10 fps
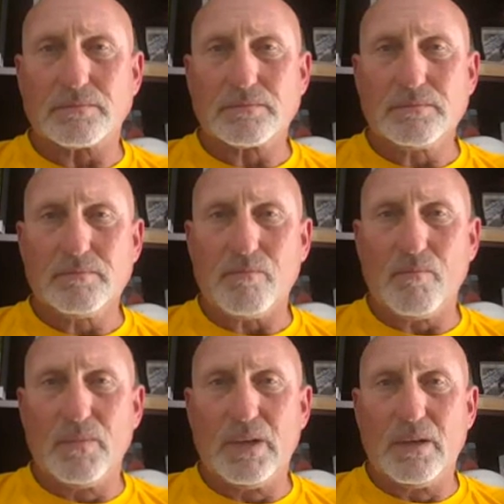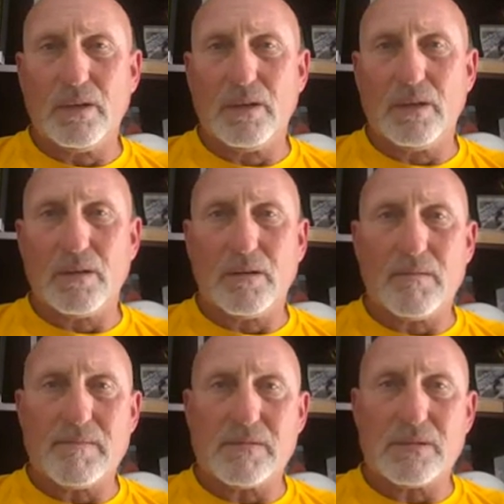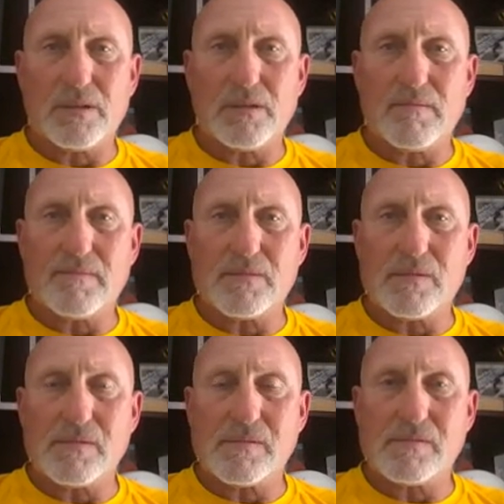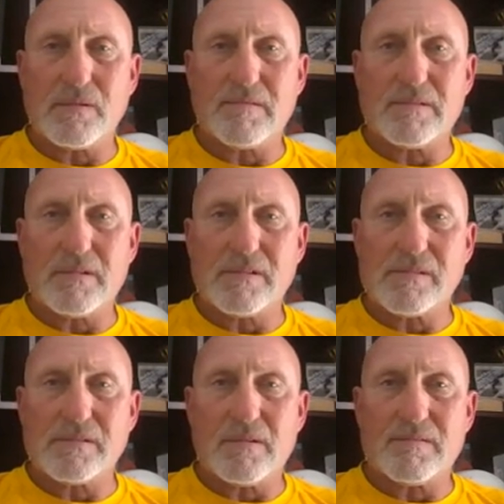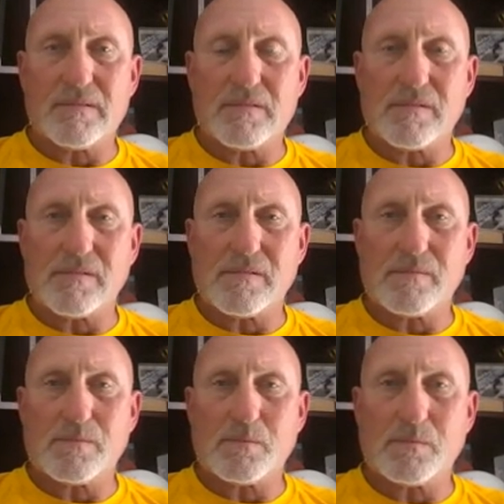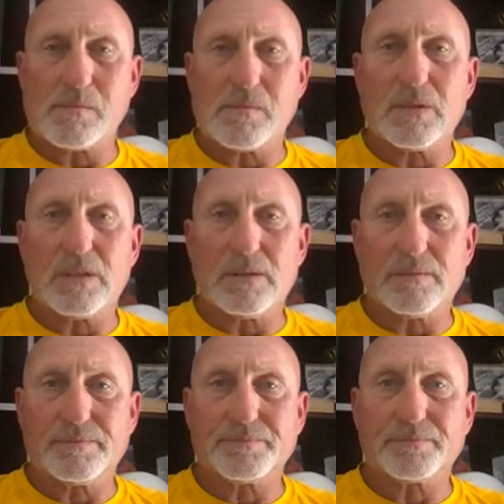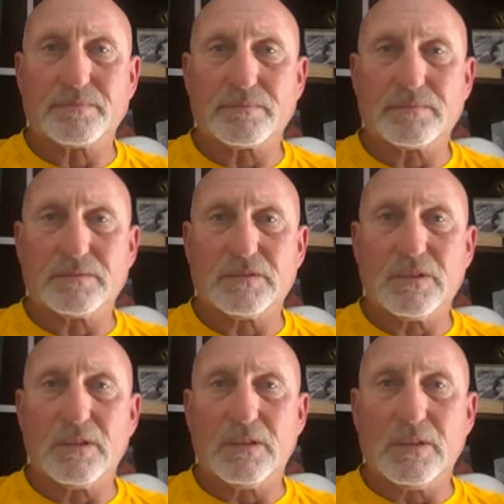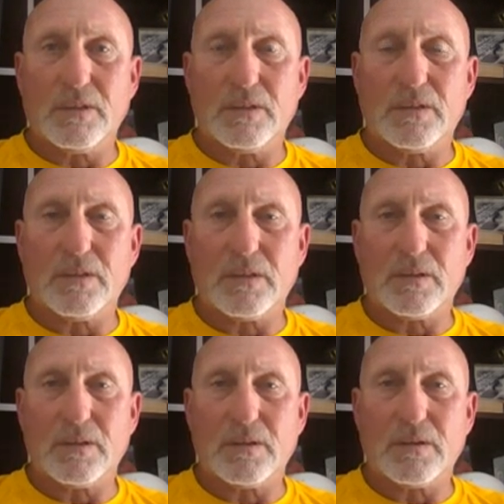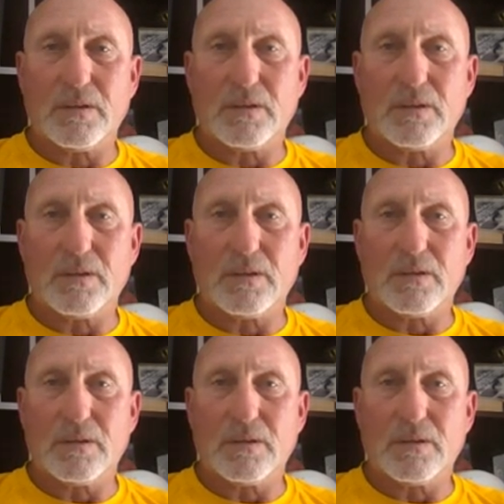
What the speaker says: (silent)